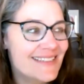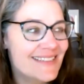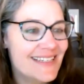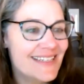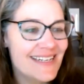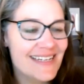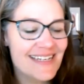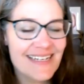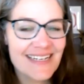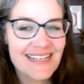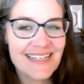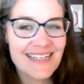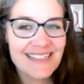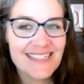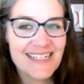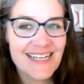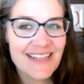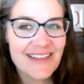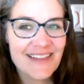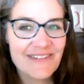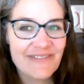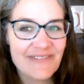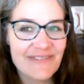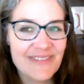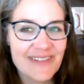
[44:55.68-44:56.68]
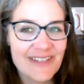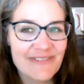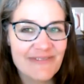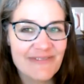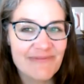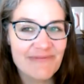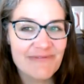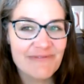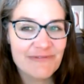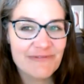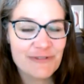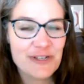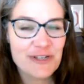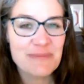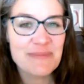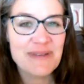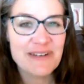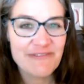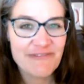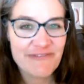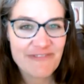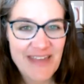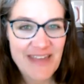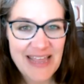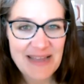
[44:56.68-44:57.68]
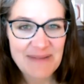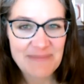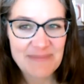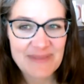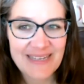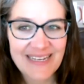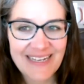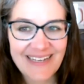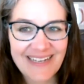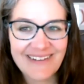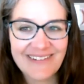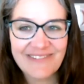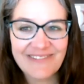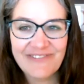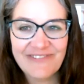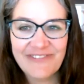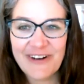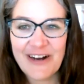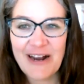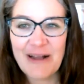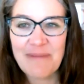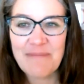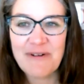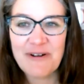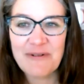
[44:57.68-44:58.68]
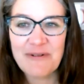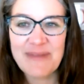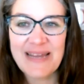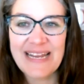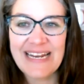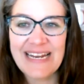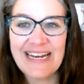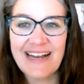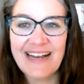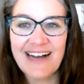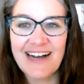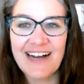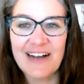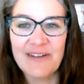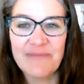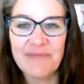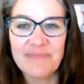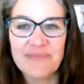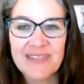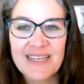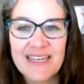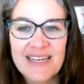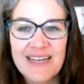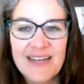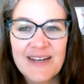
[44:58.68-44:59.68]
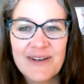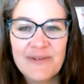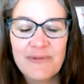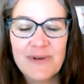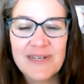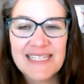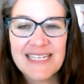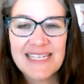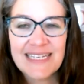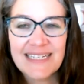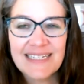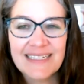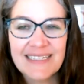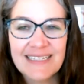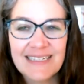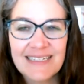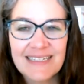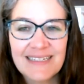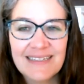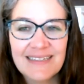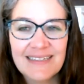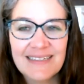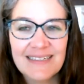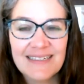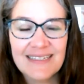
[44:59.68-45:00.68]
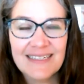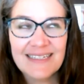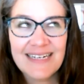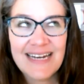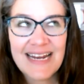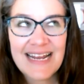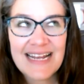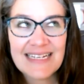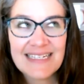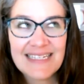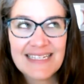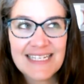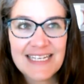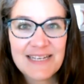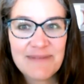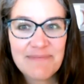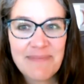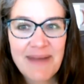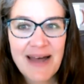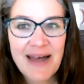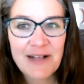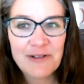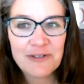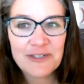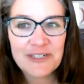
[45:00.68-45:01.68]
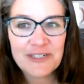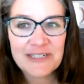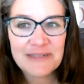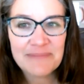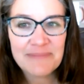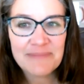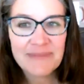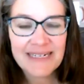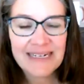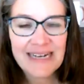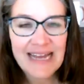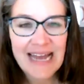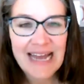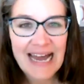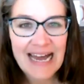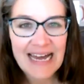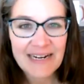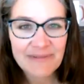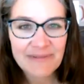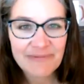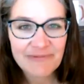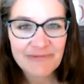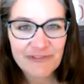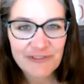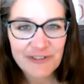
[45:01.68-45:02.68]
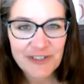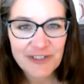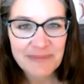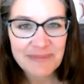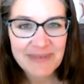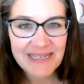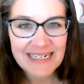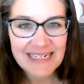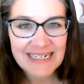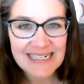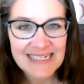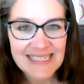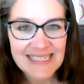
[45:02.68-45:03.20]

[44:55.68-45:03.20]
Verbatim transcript: getting into the the Freeman family for a moment, um, was it Nancy Malcolm and Adam Freeman?